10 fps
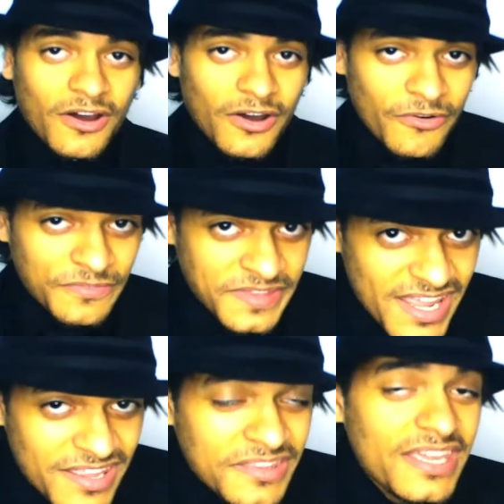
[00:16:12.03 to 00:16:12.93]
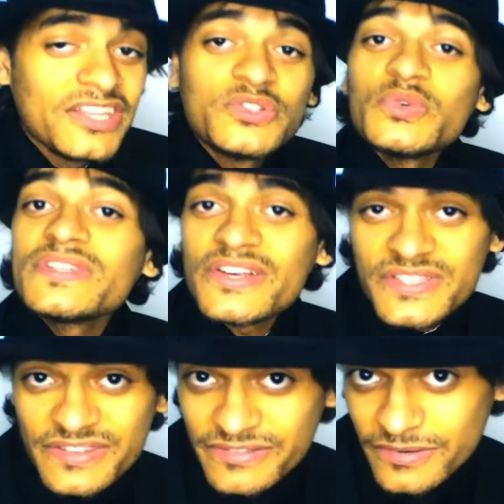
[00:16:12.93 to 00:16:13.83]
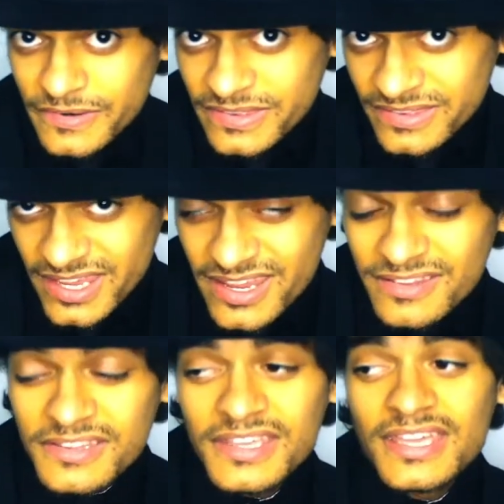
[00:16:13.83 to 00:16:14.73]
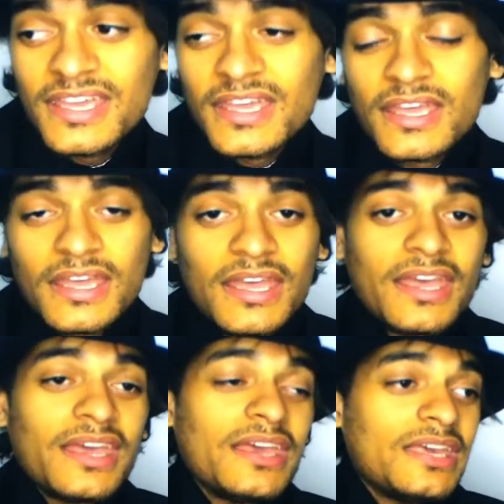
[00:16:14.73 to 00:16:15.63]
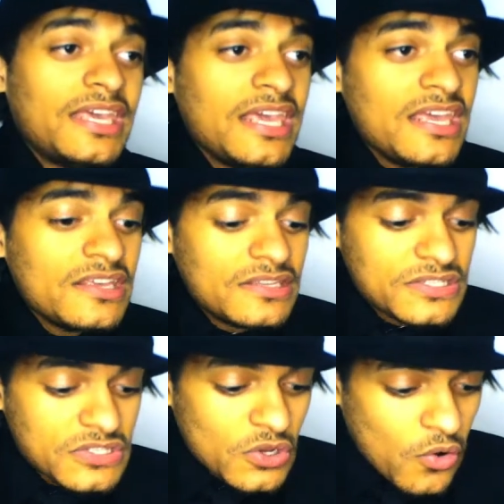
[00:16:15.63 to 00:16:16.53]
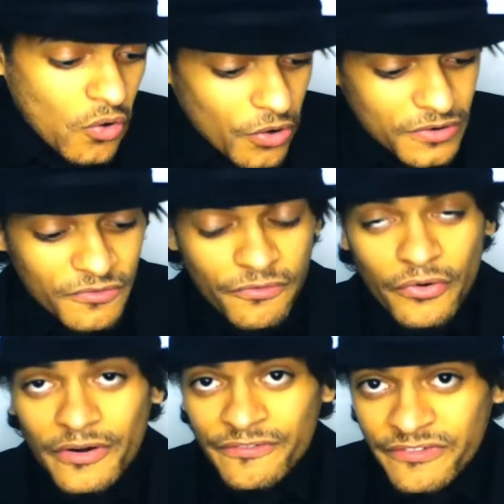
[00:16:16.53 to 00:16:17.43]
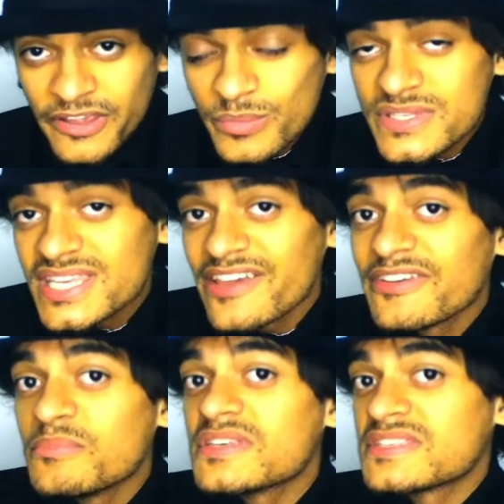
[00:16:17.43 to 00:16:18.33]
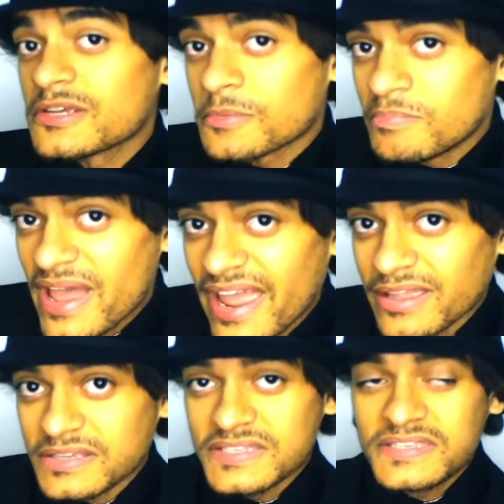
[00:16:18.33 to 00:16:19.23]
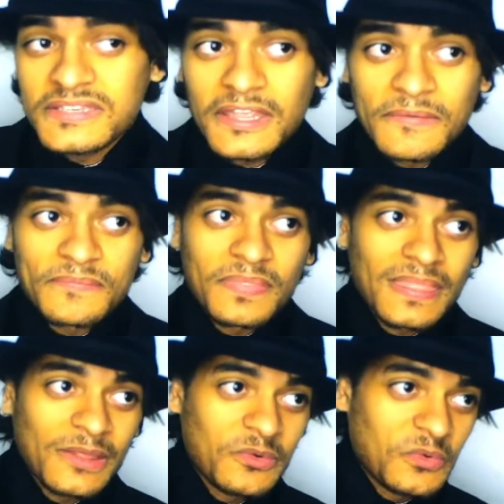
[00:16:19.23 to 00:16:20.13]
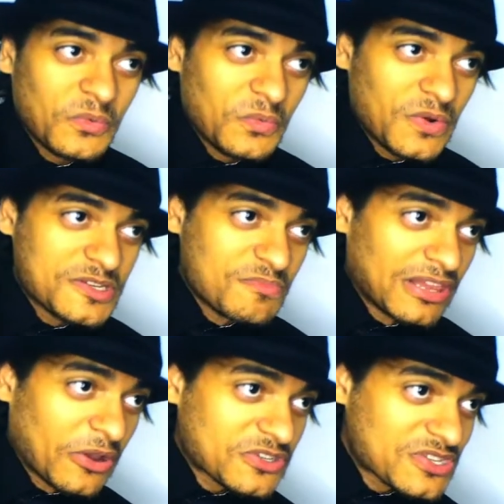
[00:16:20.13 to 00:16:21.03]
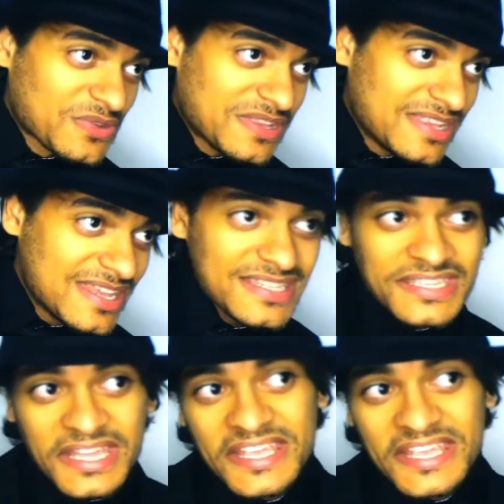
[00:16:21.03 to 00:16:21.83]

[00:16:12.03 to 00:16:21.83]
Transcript: Then in 2013, he scored for a film, Saving Mr. Banks, which belongs to Disney,